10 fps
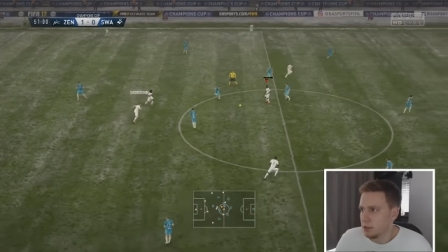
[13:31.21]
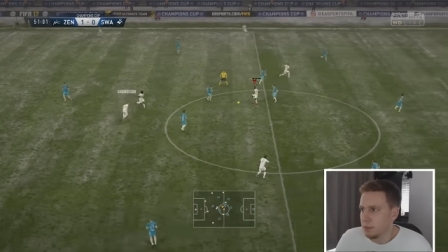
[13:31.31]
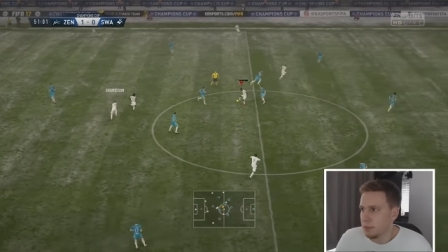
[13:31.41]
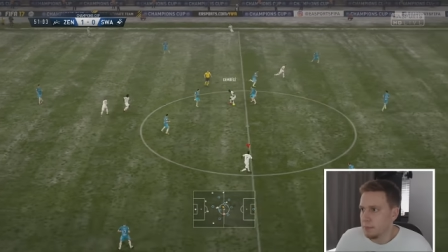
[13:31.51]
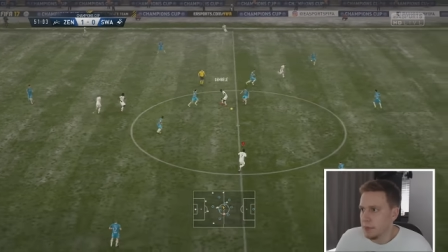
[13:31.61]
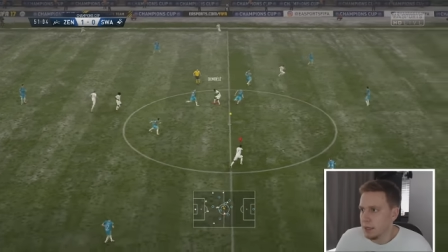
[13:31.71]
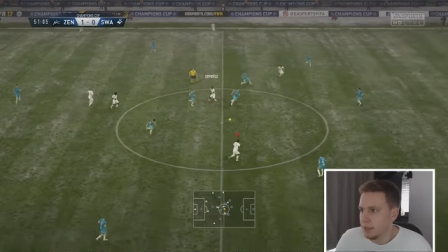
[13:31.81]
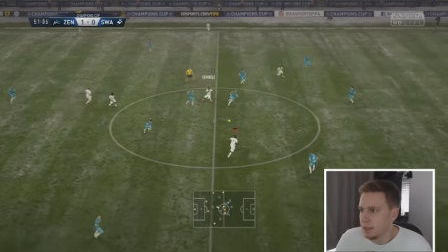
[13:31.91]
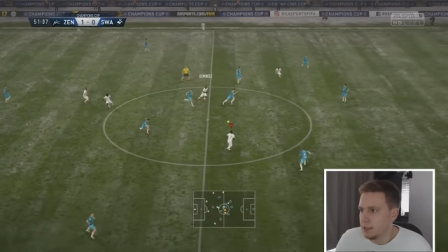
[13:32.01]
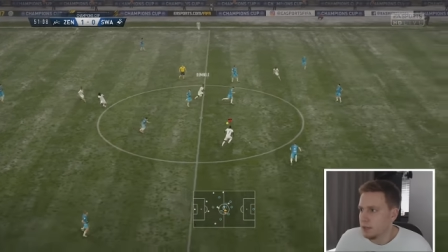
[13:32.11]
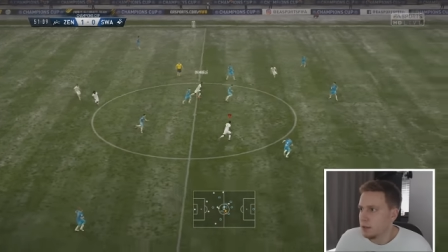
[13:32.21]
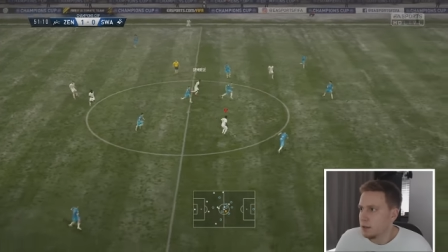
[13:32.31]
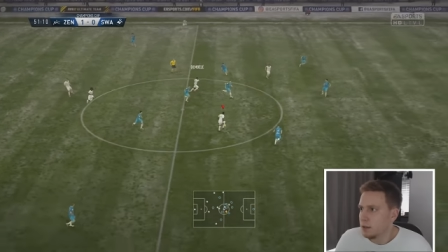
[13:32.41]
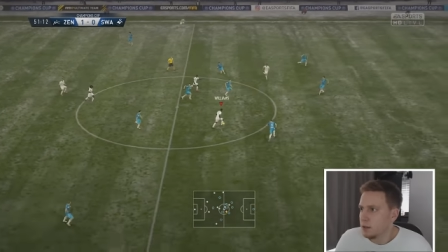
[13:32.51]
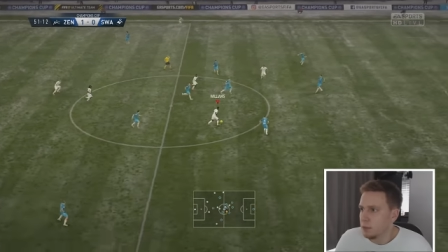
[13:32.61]
Dembele.
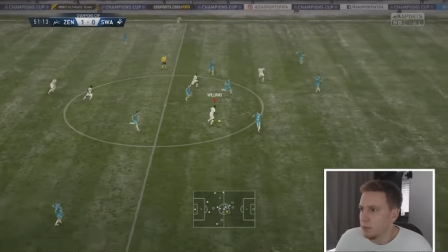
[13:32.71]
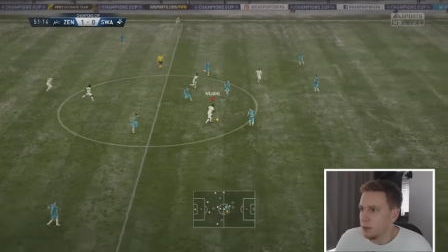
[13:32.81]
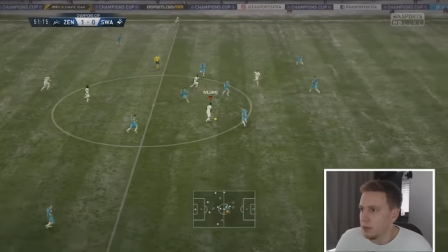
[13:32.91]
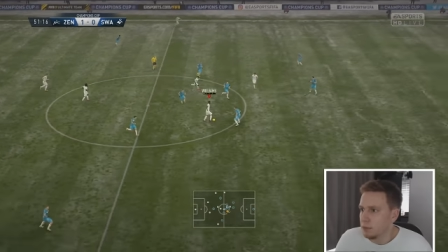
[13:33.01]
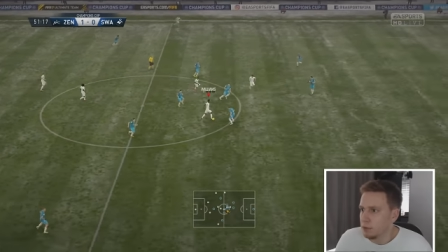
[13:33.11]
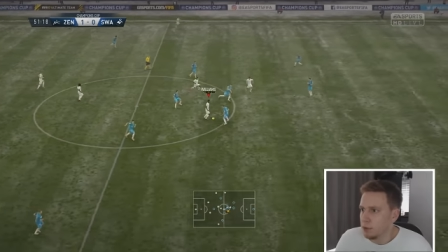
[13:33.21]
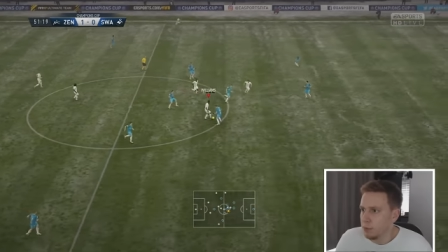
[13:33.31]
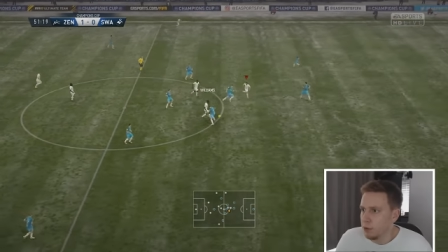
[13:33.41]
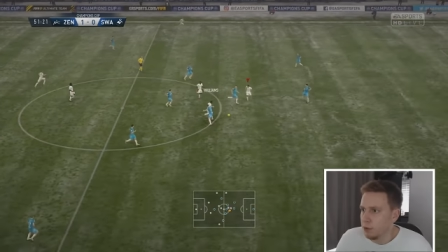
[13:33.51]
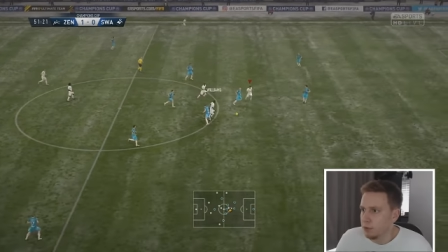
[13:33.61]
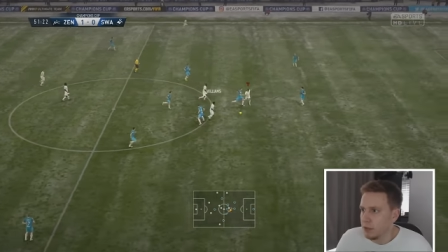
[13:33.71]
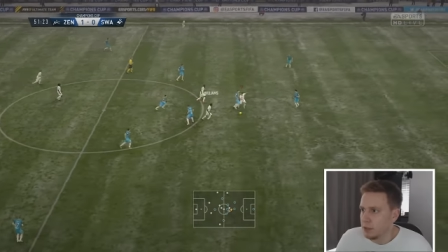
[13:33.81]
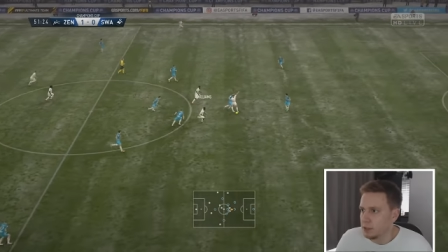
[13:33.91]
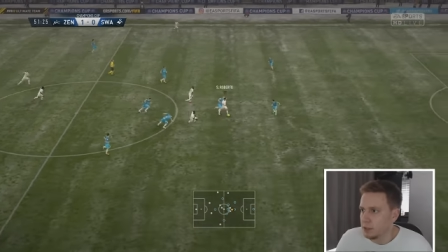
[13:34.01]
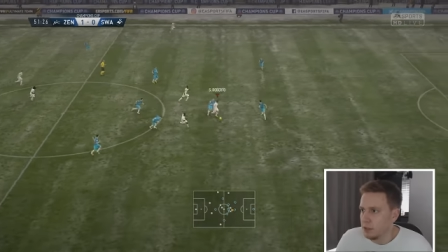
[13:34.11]
Williams. Good move
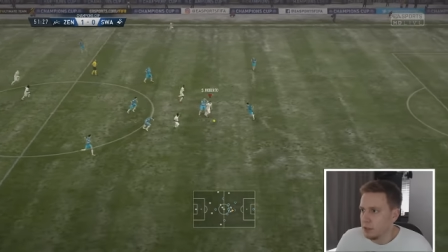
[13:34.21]
this.